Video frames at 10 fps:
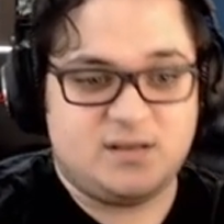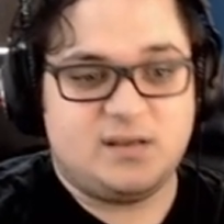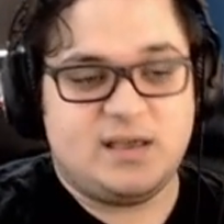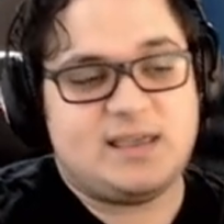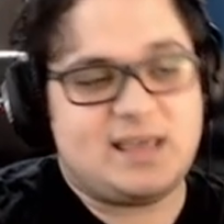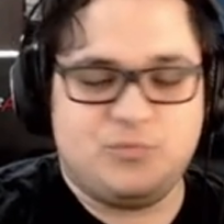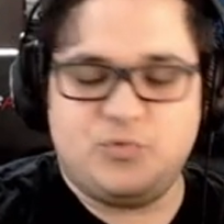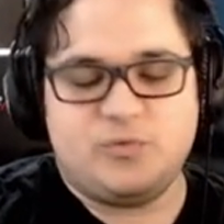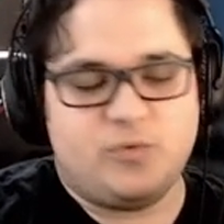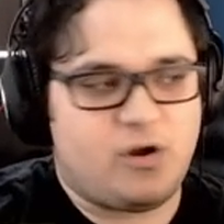Again,
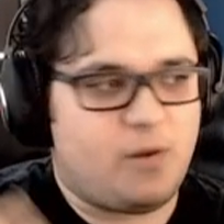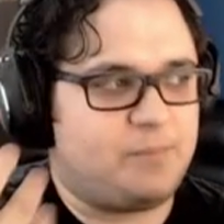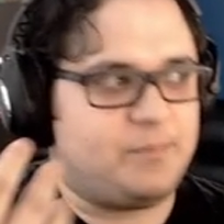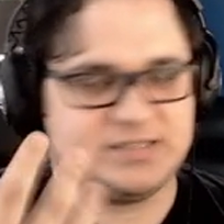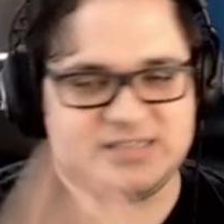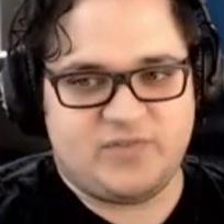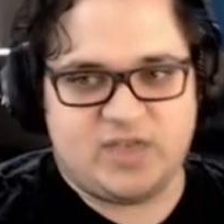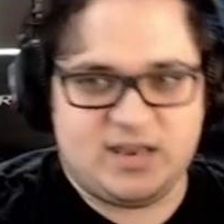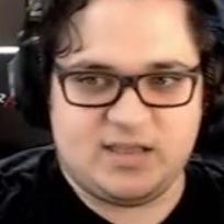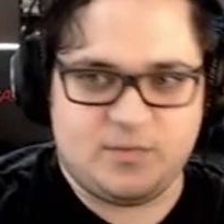we're all
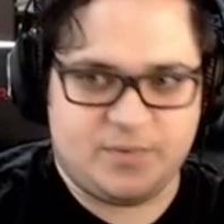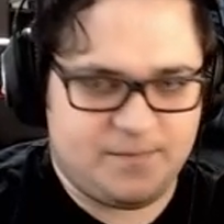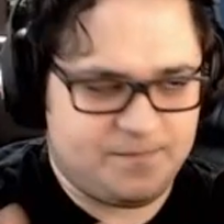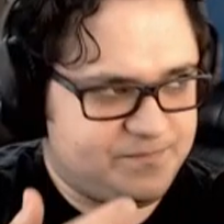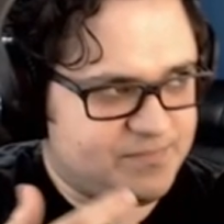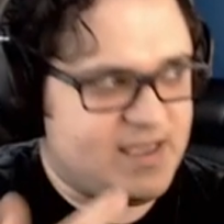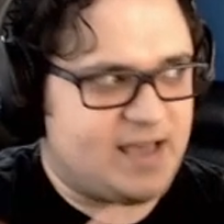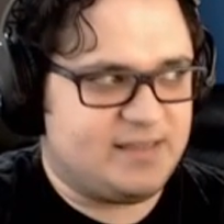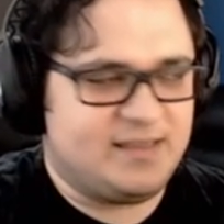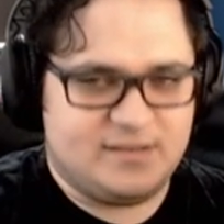pontificating here, but
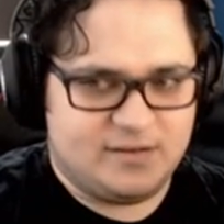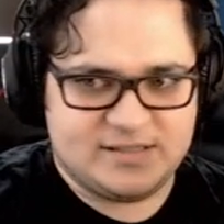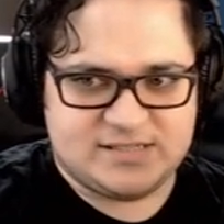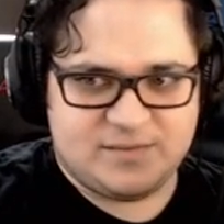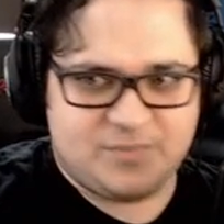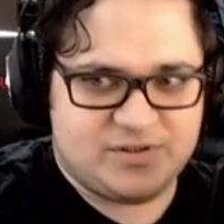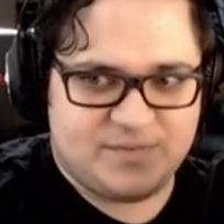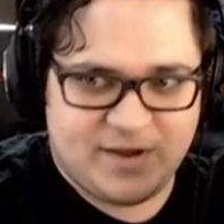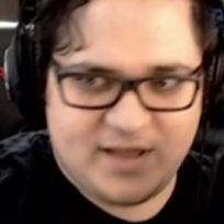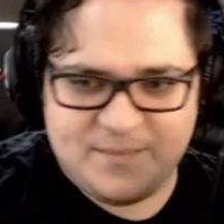yeah, you know, that's a good point to
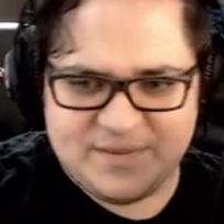bring up.